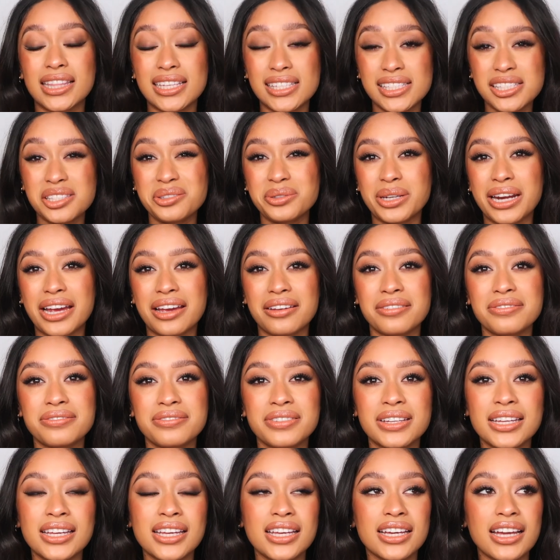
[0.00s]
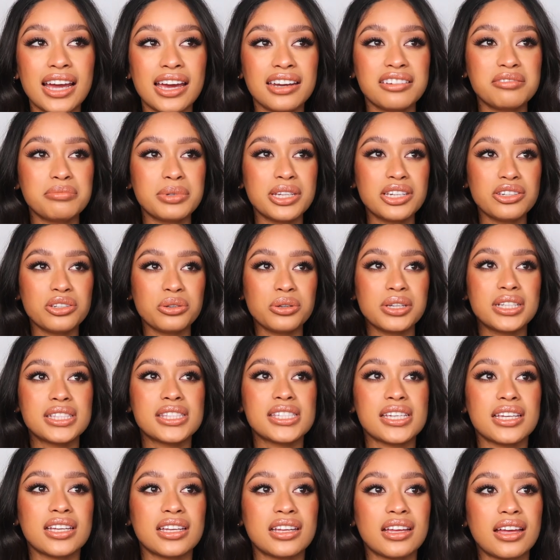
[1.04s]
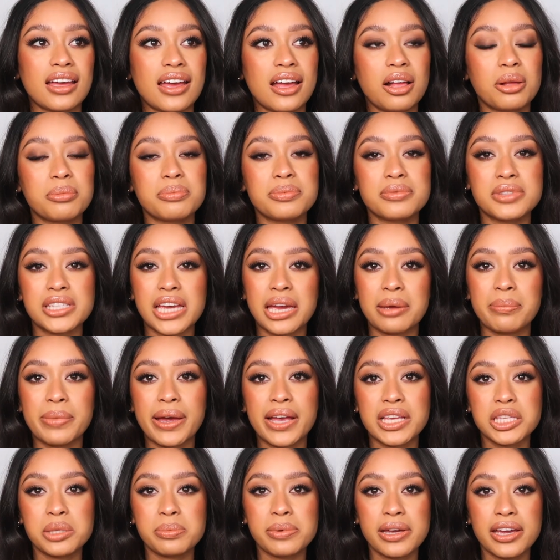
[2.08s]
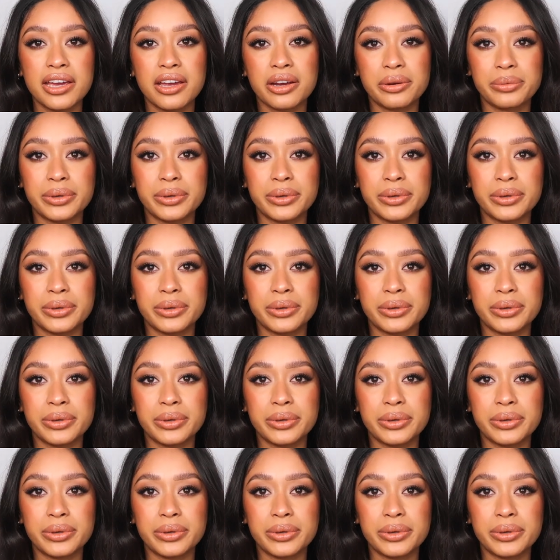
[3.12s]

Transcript: This is what I've kind of been doing to help time pass by.